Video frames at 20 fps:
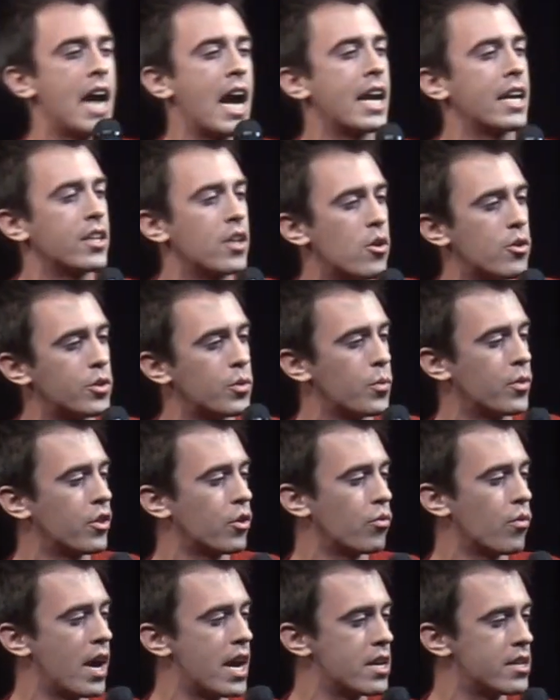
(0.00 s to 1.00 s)
diagnosed with
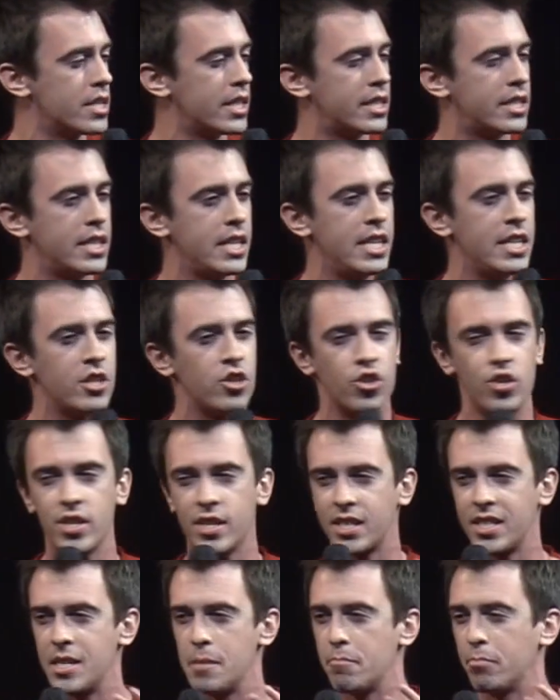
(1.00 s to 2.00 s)
a rare disease
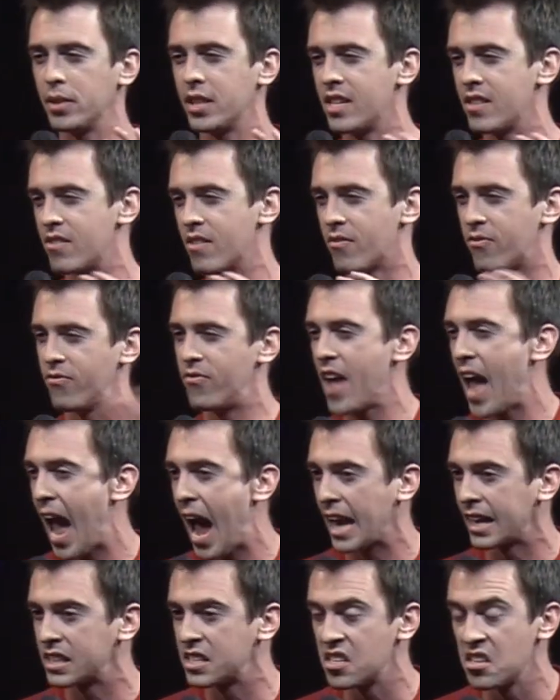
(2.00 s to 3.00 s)
just simply the
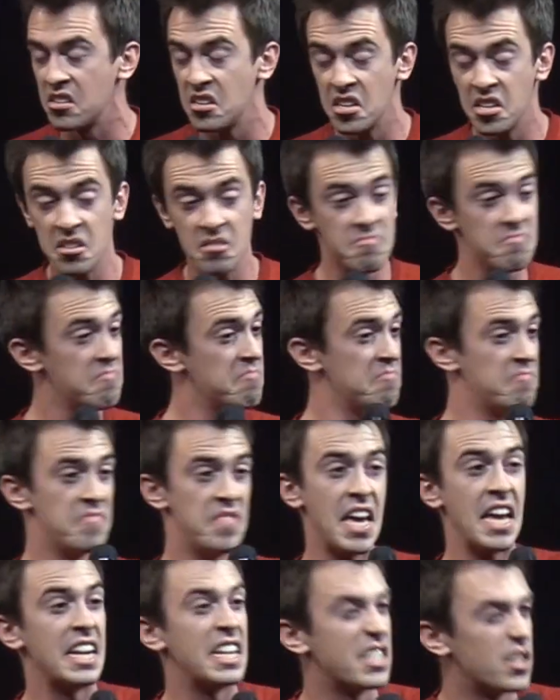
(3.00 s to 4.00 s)
fact
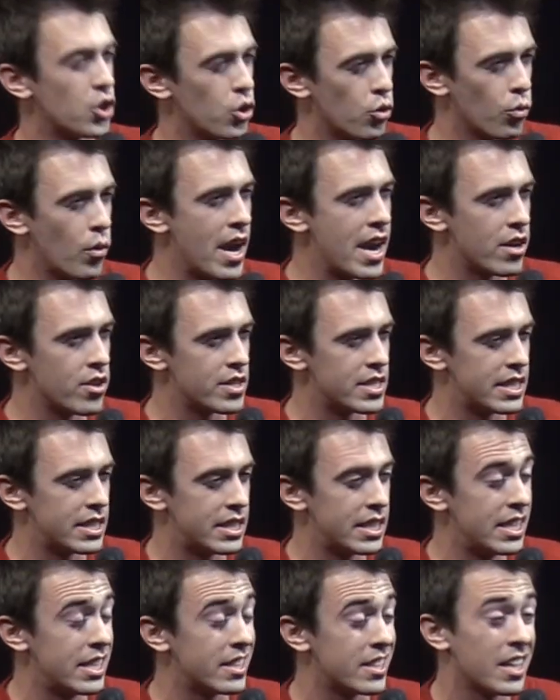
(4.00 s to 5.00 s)
that it's a rare
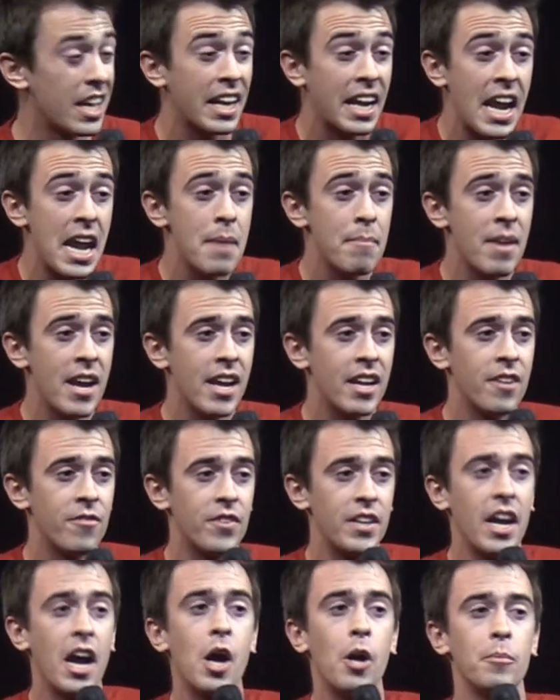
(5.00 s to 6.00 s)
disease. Like, hey man,
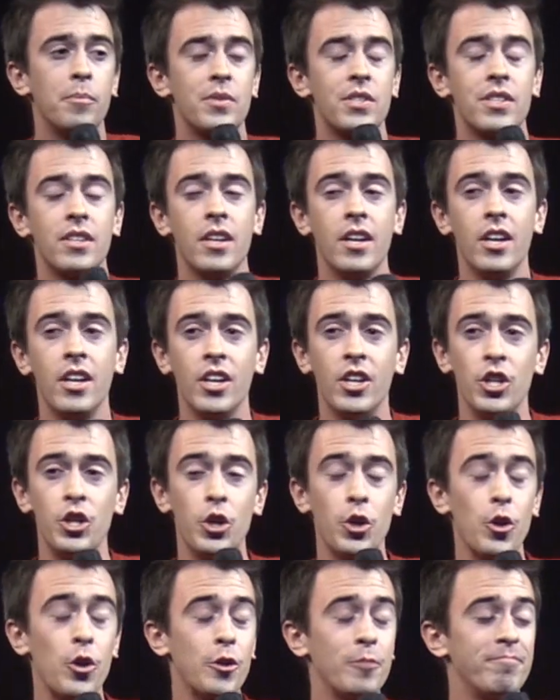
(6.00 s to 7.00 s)
if it helps,
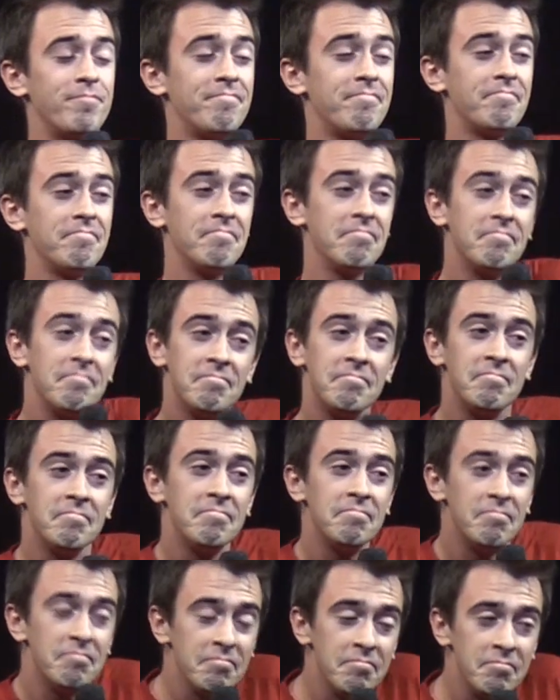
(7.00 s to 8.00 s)
you're
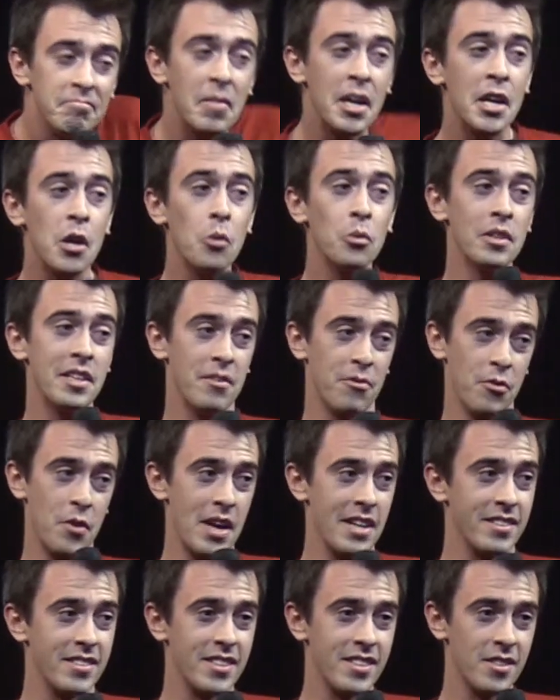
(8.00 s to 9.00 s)
my only
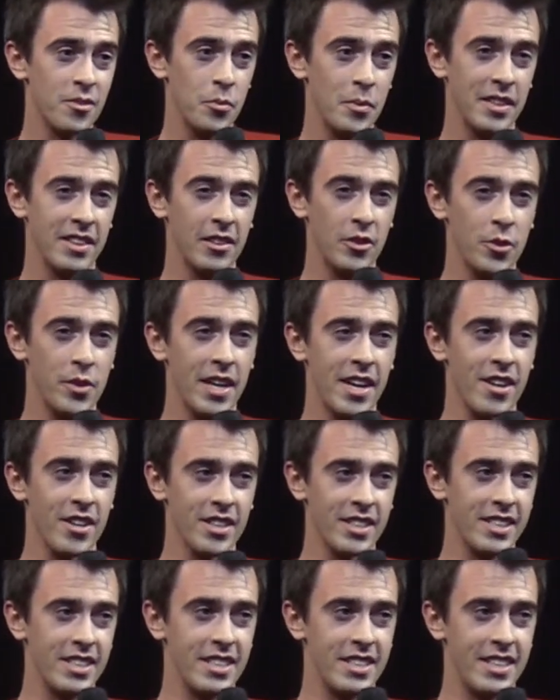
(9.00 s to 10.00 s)
friend with Lou
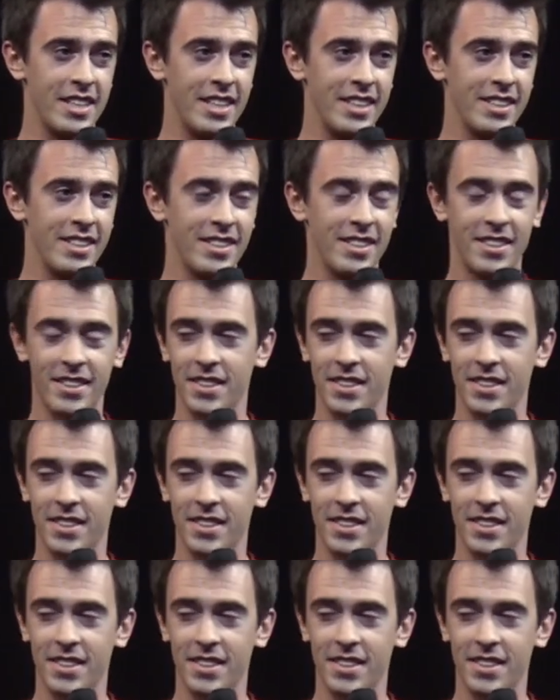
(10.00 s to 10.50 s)
Gehrig's disease.